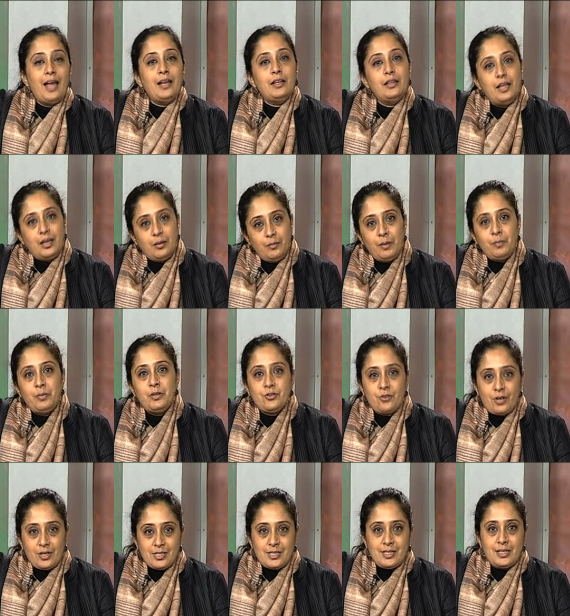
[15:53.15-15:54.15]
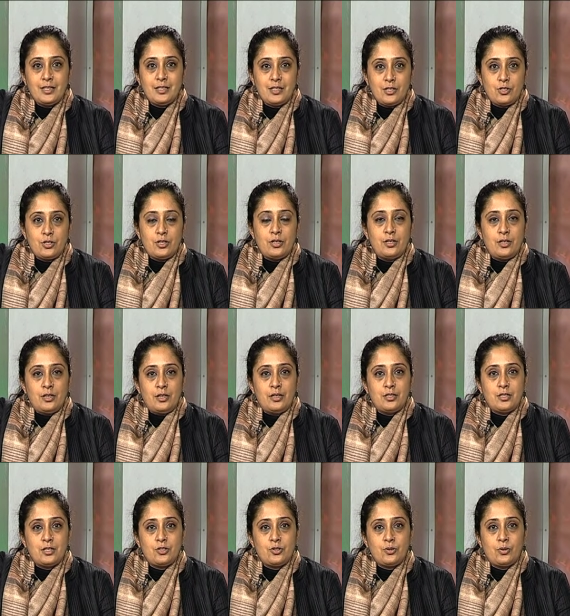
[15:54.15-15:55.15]
and then maybe translate in,
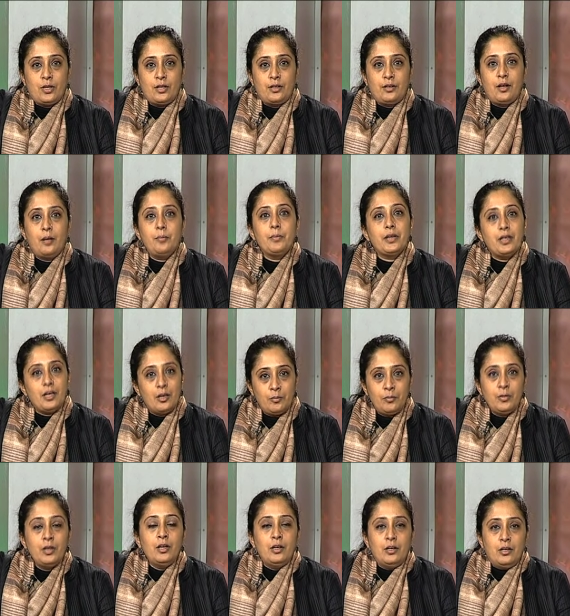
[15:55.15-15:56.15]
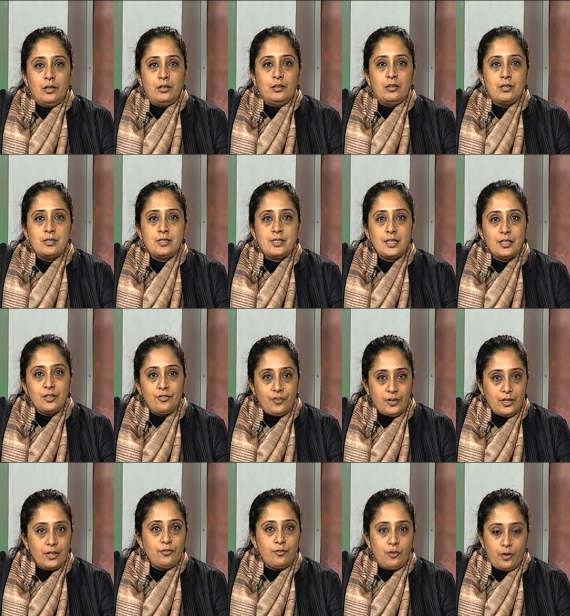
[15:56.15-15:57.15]
it into Kannada became uh,
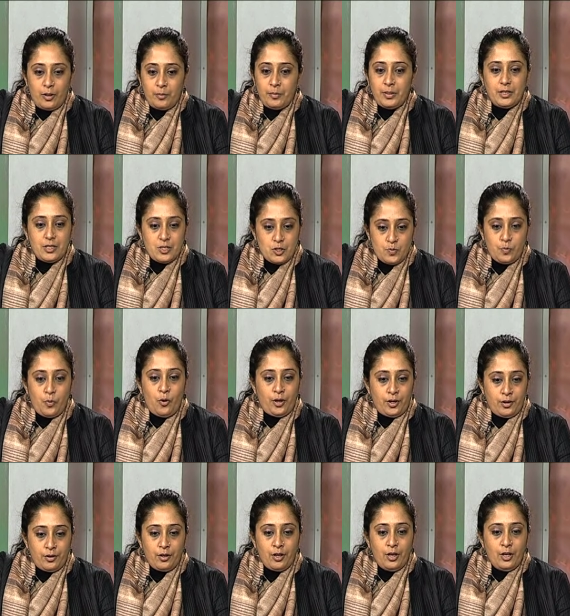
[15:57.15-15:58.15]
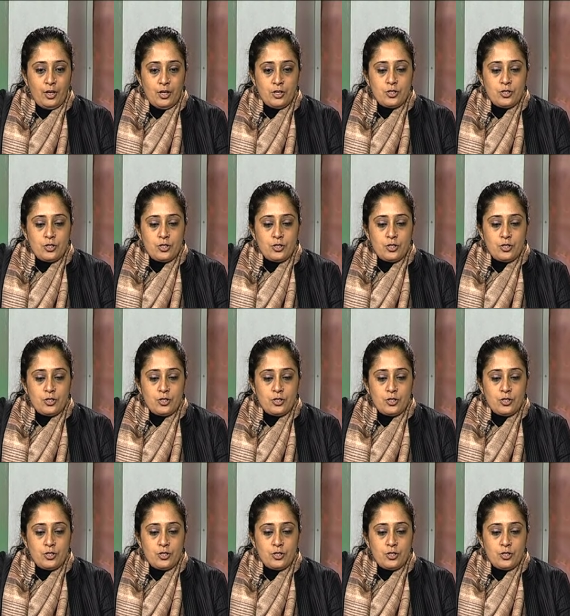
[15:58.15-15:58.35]
significant for him at this point.